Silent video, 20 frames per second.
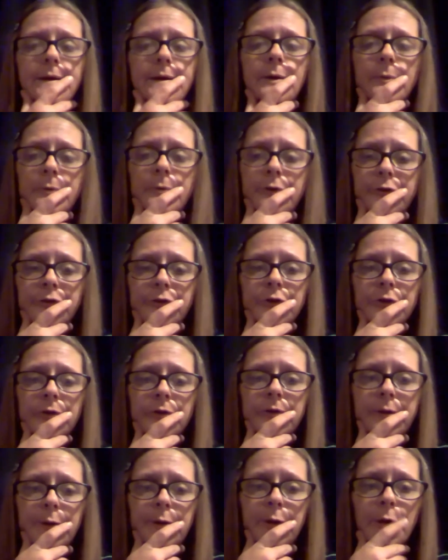We
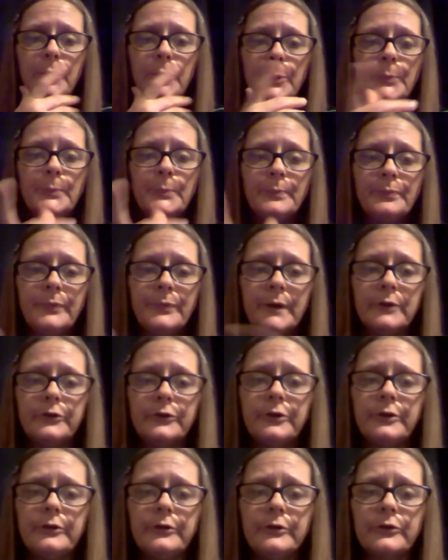surely know that
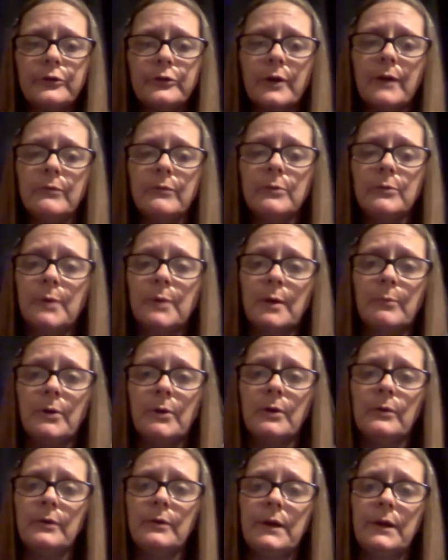Jesus traveled by
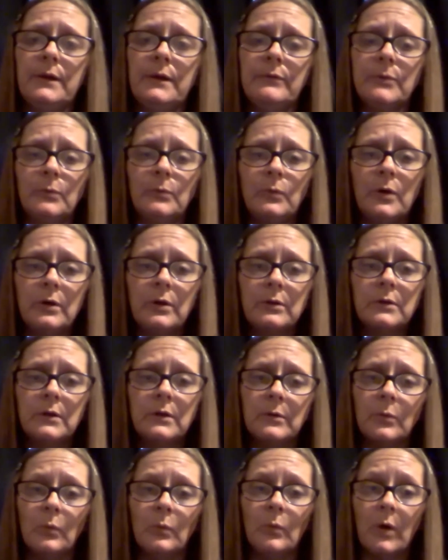boat and even walked
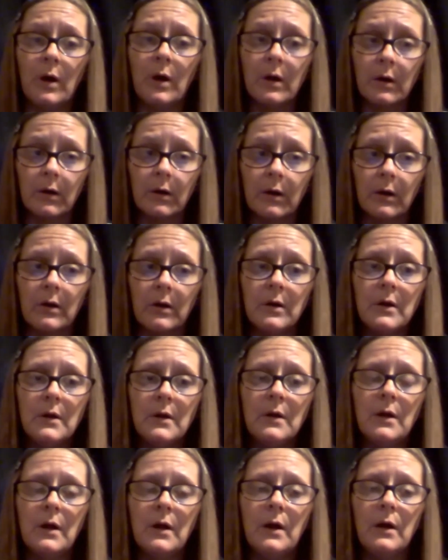on water.
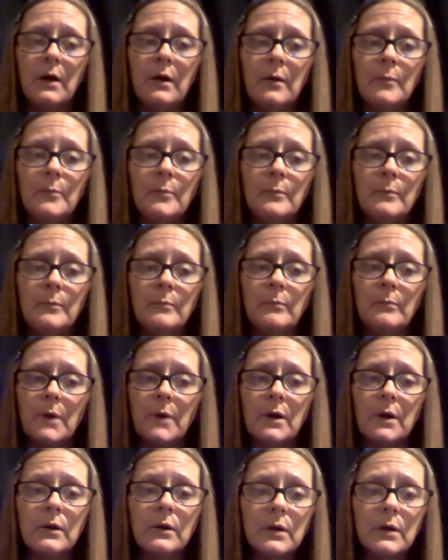Um,
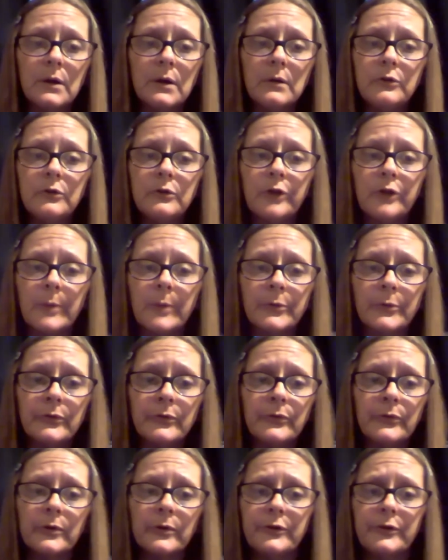Mark chapter
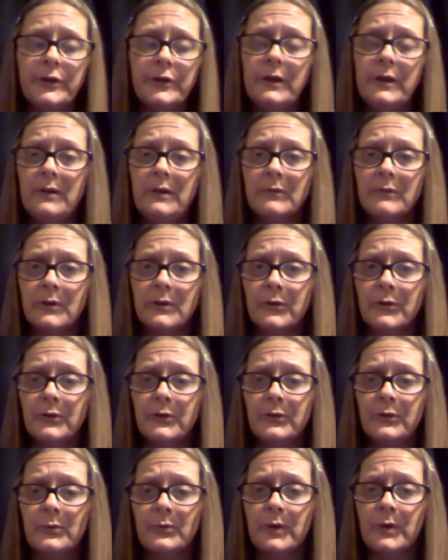14, verses
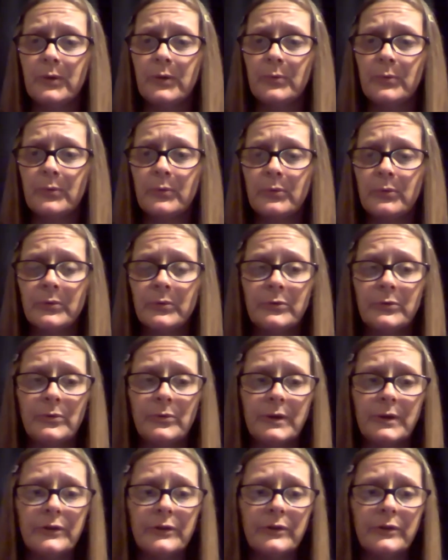23 through
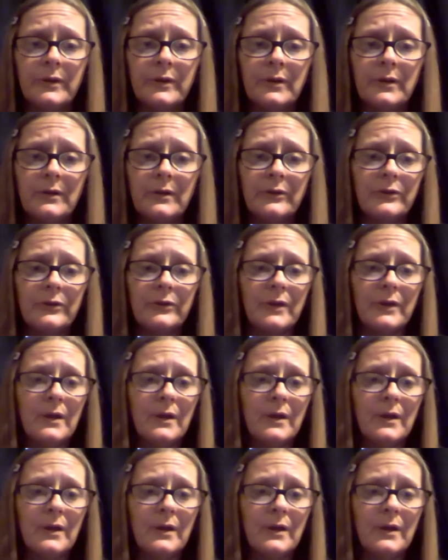26.